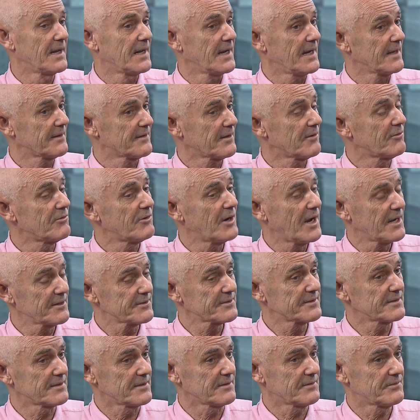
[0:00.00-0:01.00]
it's a
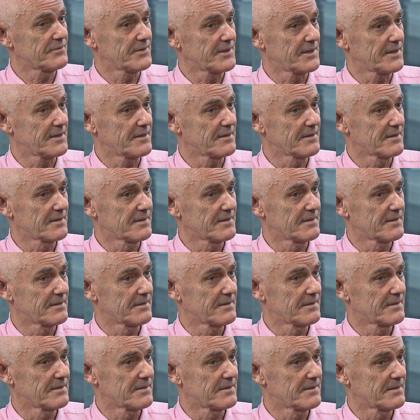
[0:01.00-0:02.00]
rational fear.
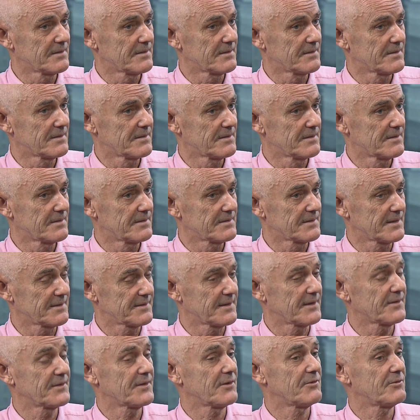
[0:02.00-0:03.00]
He
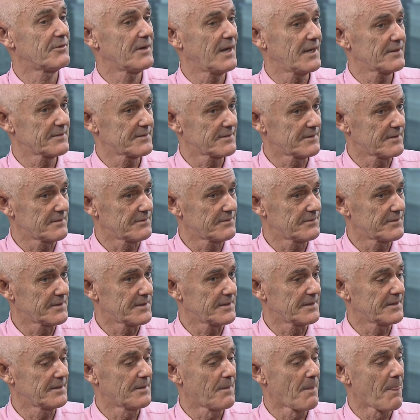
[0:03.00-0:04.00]
says it's a rational
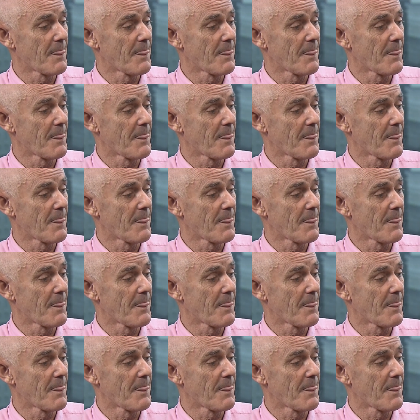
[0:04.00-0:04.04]
fear.